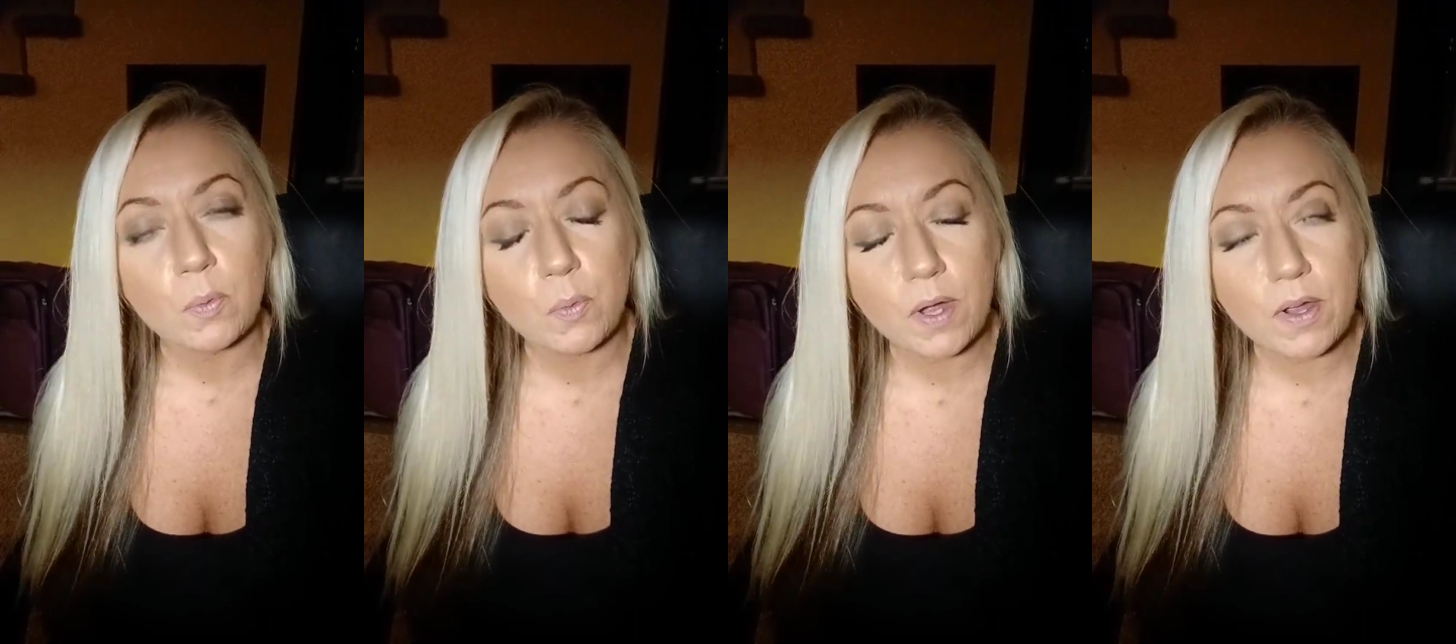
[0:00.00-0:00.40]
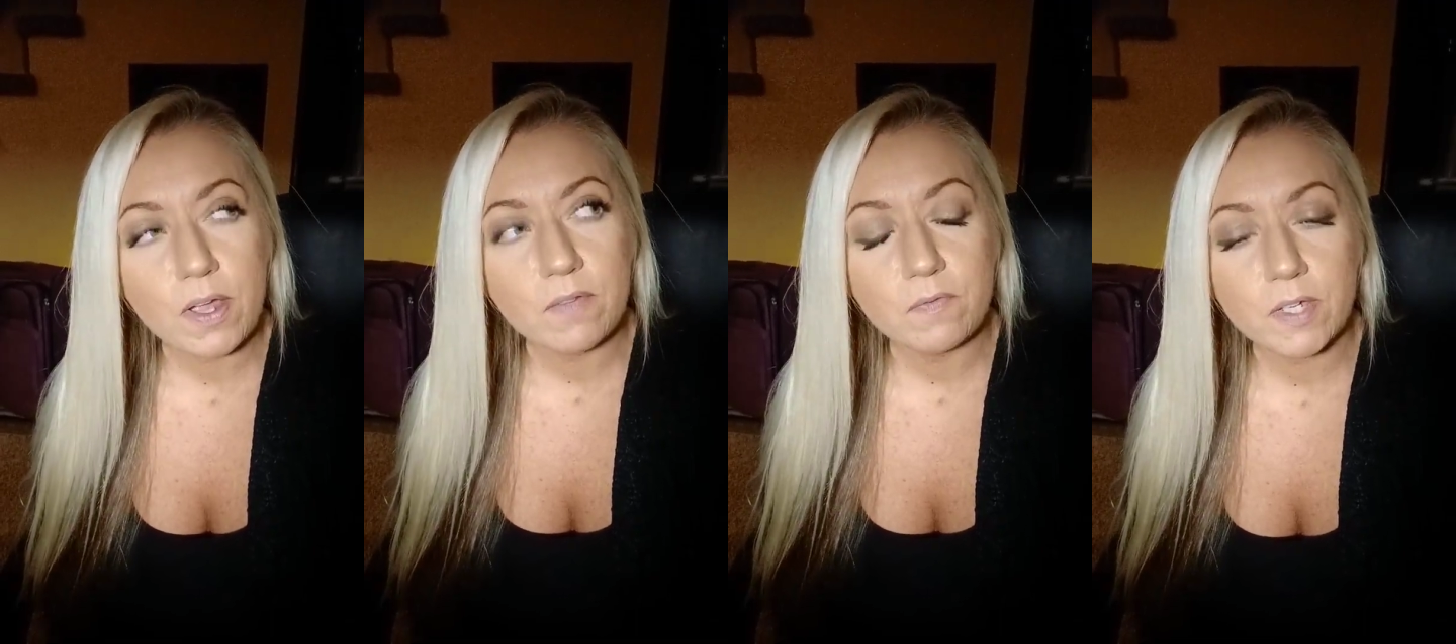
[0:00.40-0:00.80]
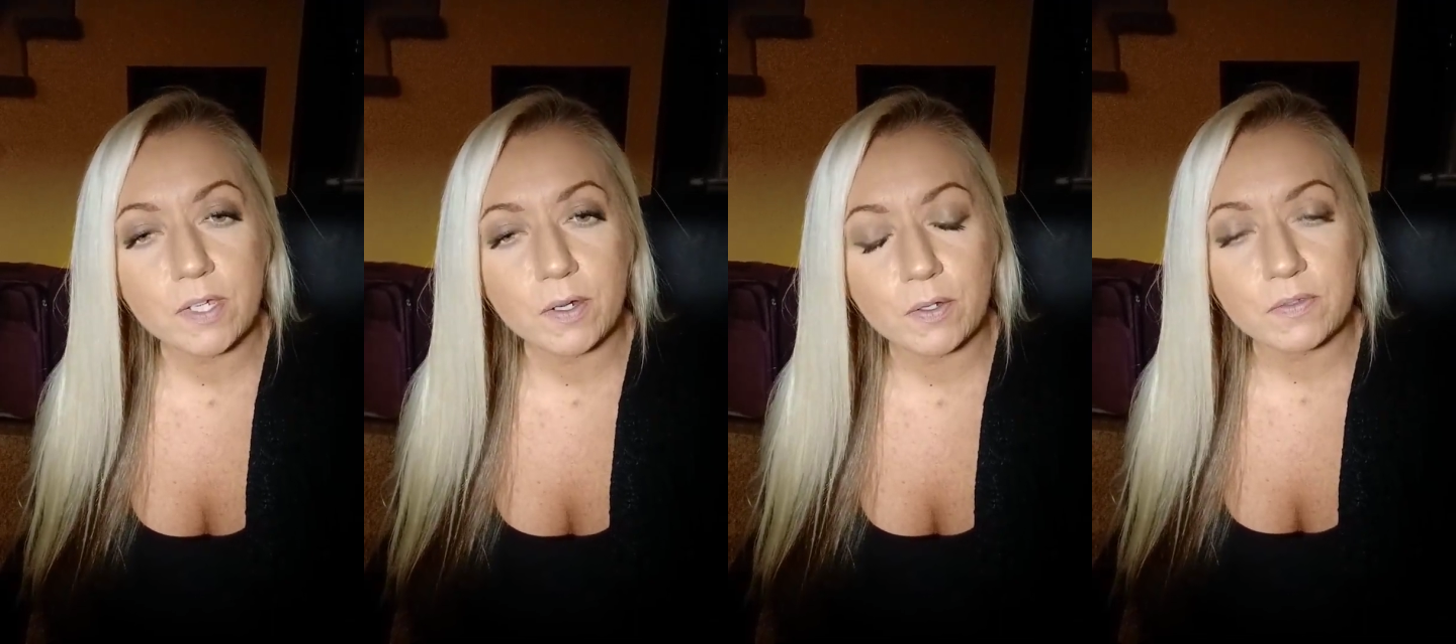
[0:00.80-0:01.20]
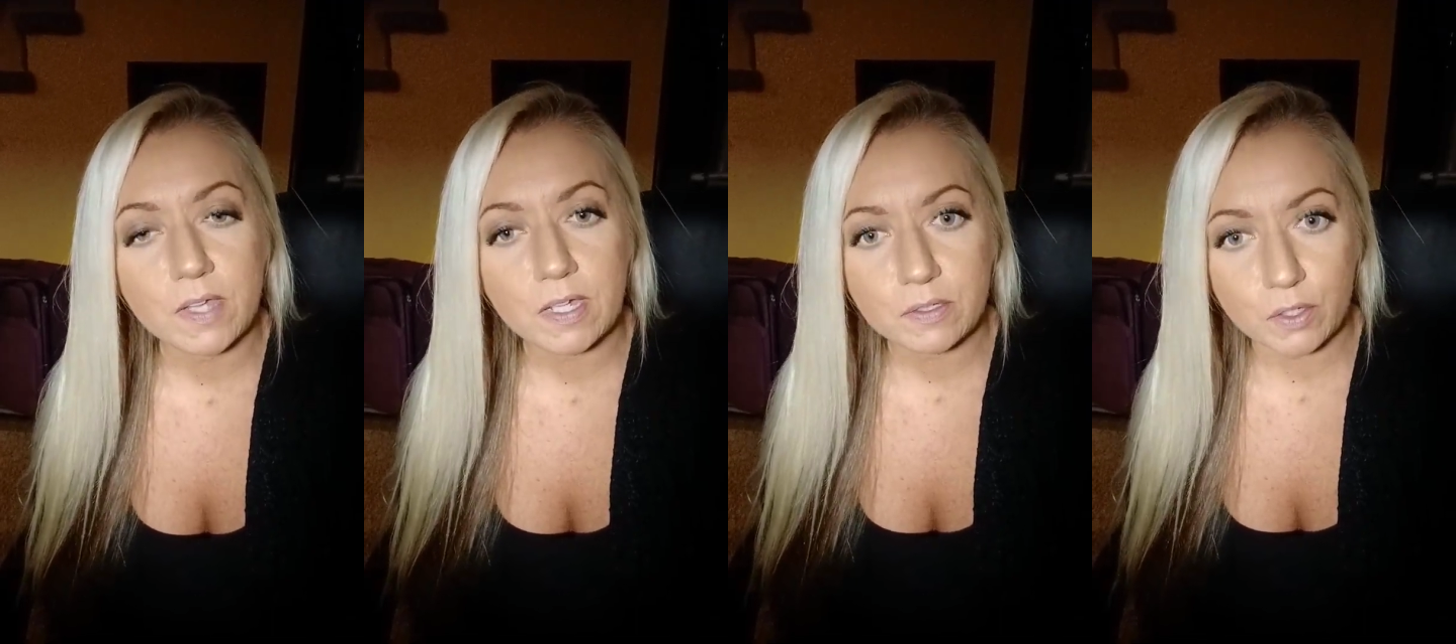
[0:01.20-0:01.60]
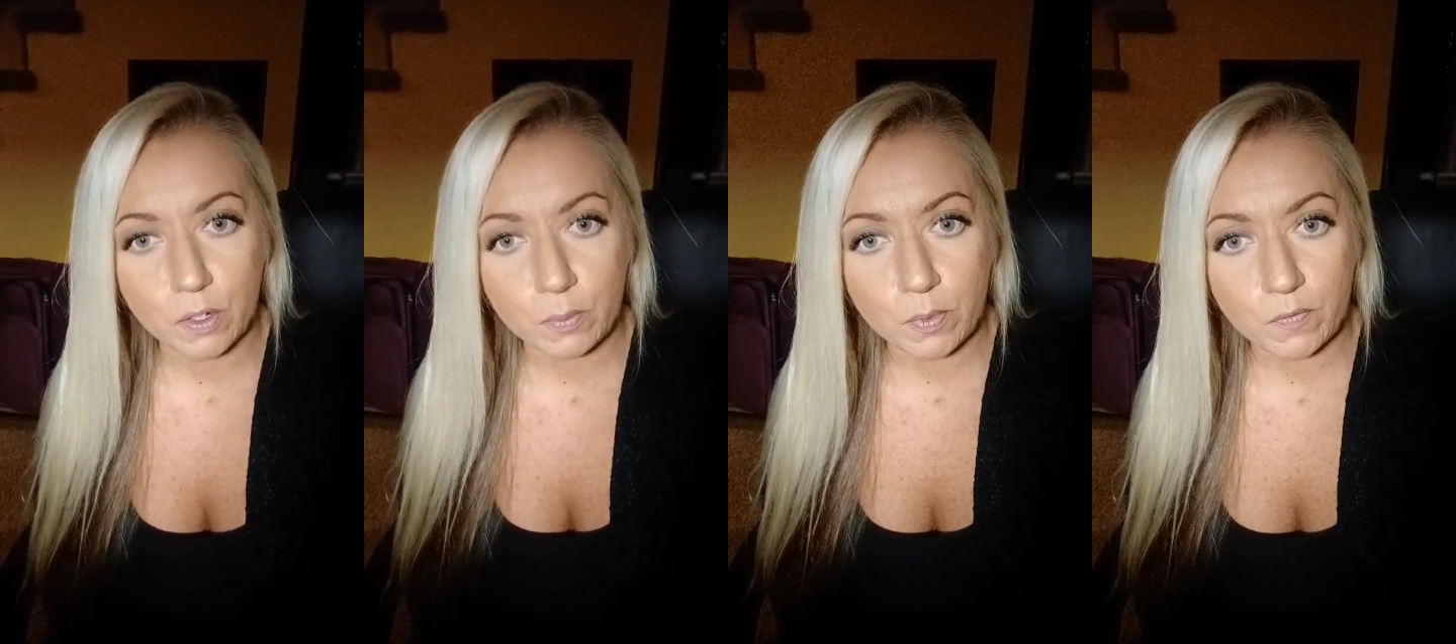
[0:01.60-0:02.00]
Where have we heard that
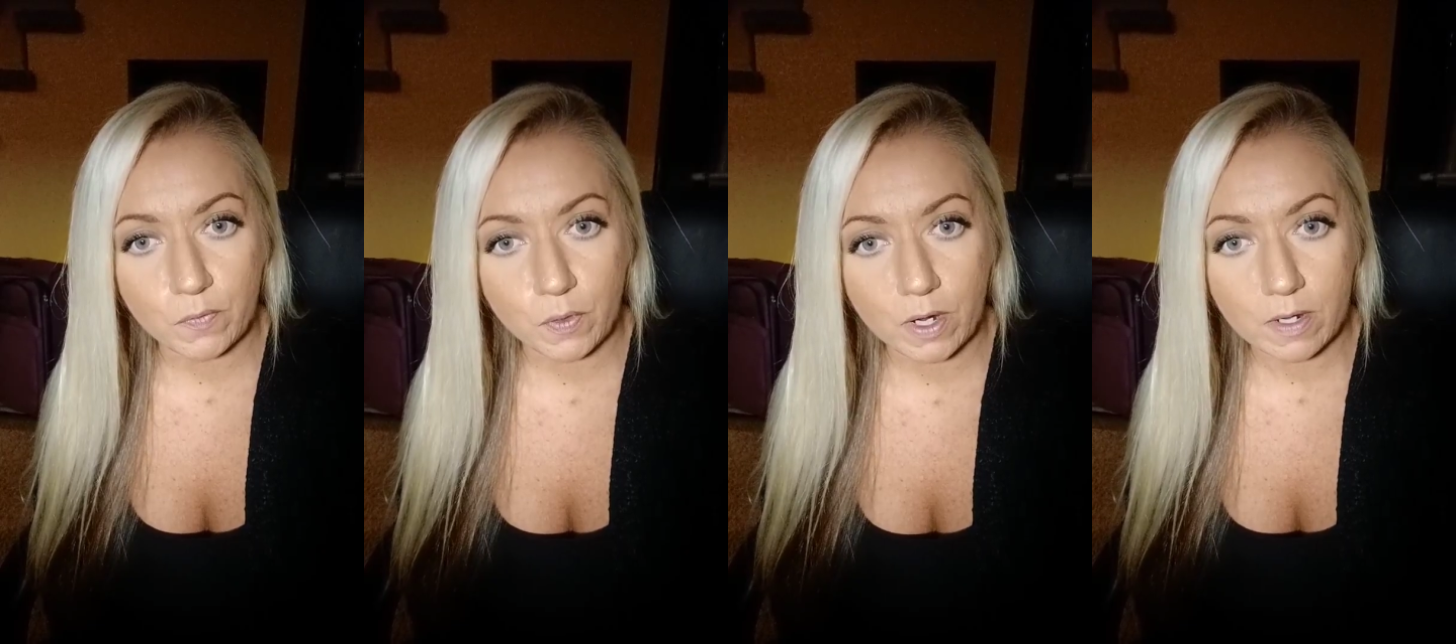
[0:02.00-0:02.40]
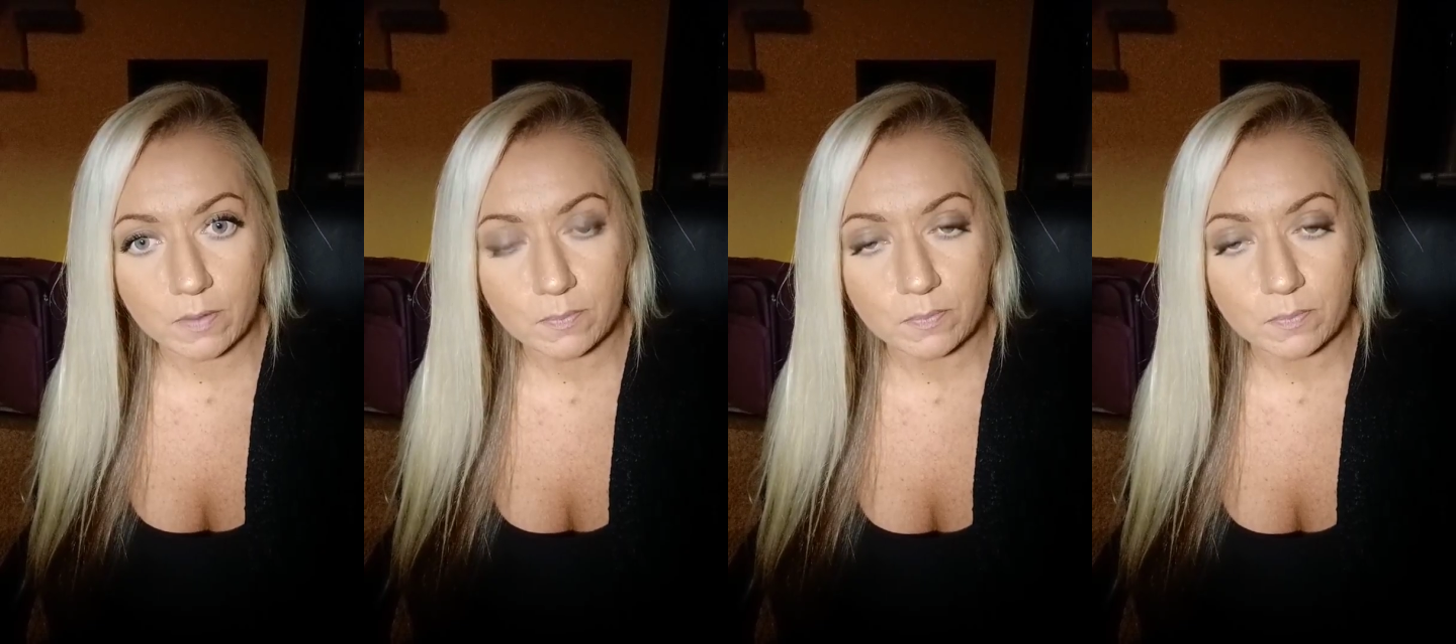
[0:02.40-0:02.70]
term before?